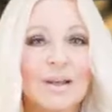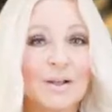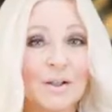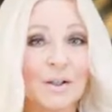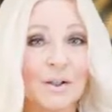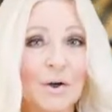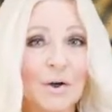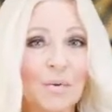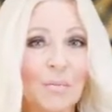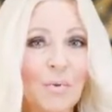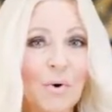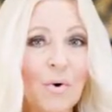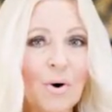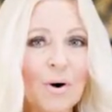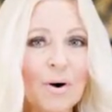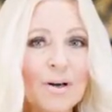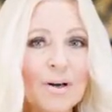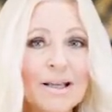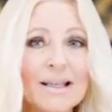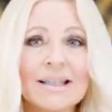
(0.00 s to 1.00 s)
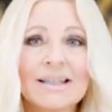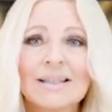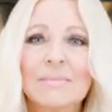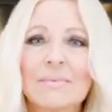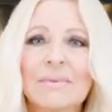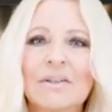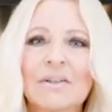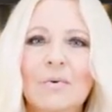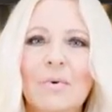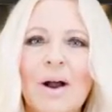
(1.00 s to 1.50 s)
To know more,
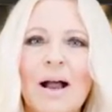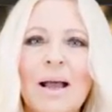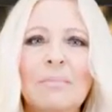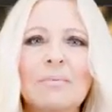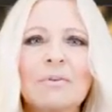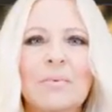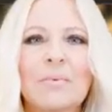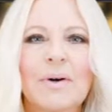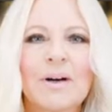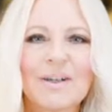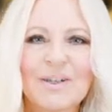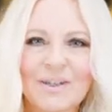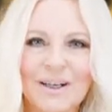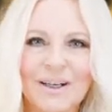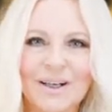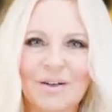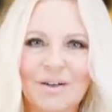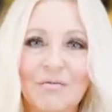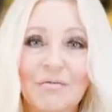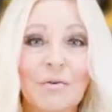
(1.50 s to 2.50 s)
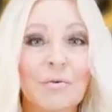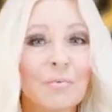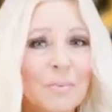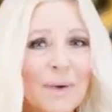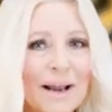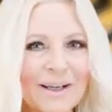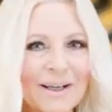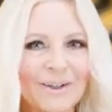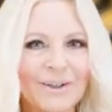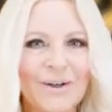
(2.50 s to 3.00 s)
subscribe to our channel for
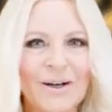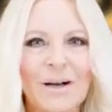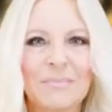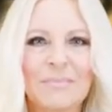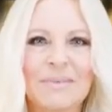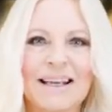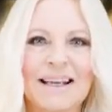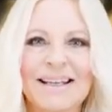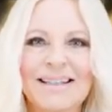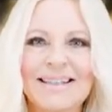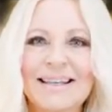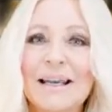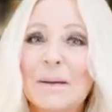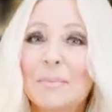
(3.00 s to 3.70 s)
regular updates.